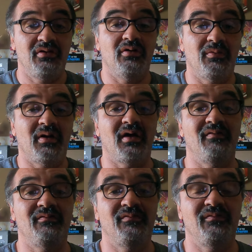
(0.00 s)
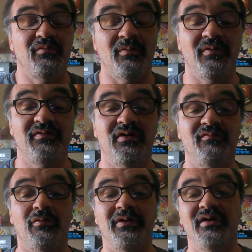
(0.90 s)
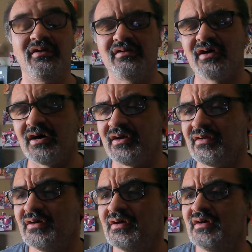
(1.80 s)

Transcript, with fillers: you know, what I, what we've seen from the inside,